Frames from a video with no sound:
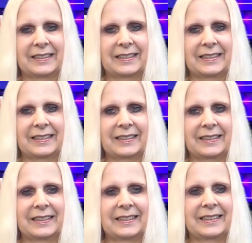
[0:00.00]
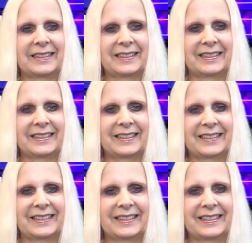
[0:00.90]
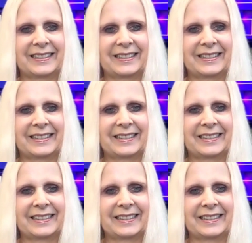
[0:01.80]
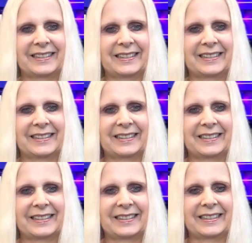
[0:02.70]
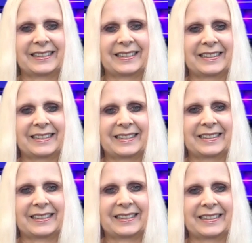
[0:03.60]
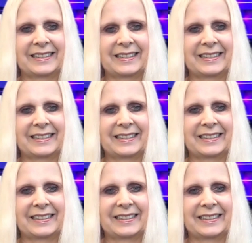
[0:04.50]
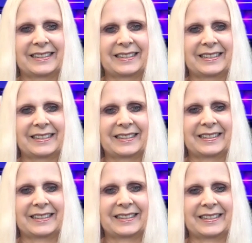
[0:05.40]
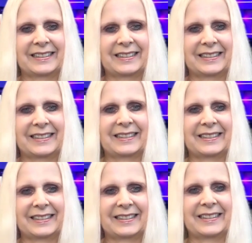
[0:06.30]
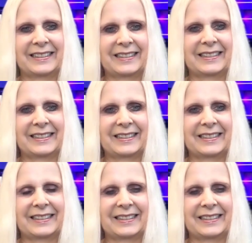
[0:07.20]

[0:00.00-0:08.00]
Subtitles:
[no speech]